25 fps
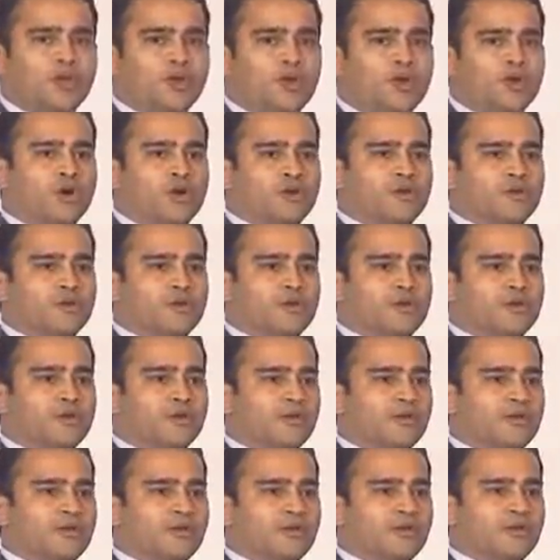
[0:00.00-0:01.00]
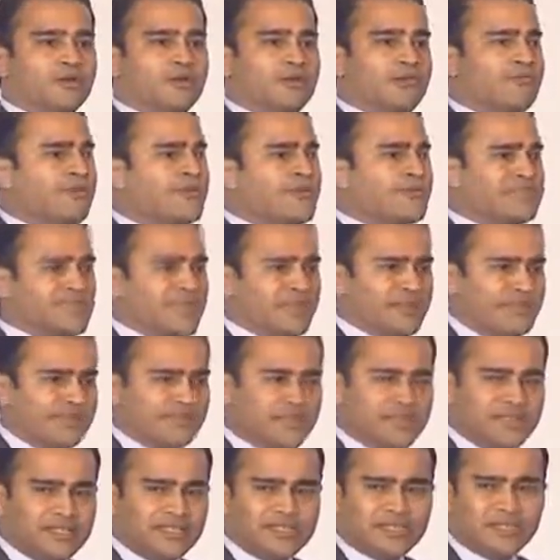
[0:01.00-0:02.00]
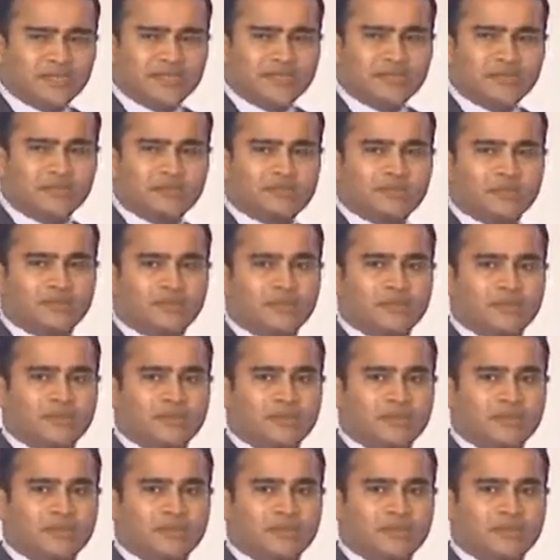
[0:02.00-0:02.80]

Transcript: on various other